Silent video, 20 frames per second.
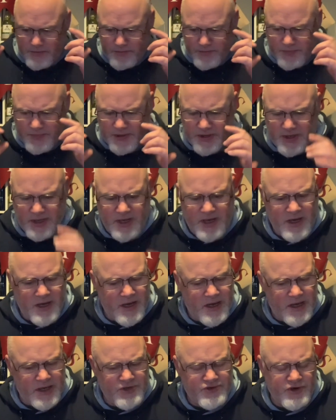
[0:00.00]
But yeah,
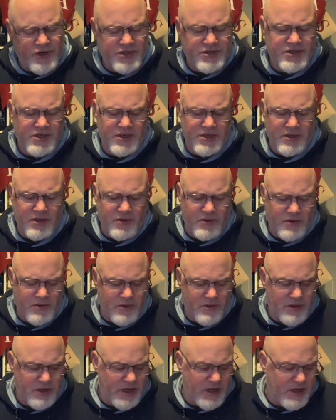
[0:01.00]
interesting
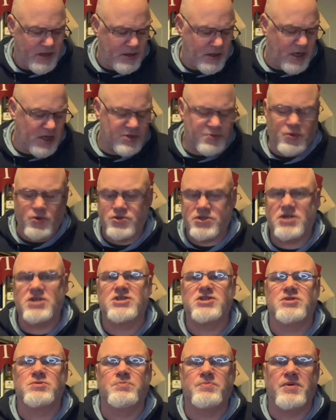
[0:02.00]
little, I suppose,
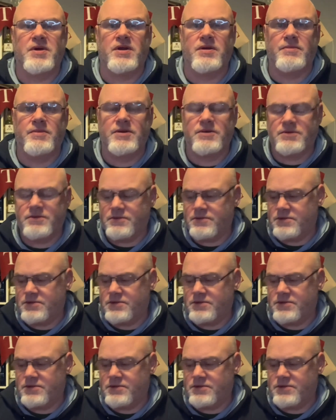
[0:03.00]
experiment.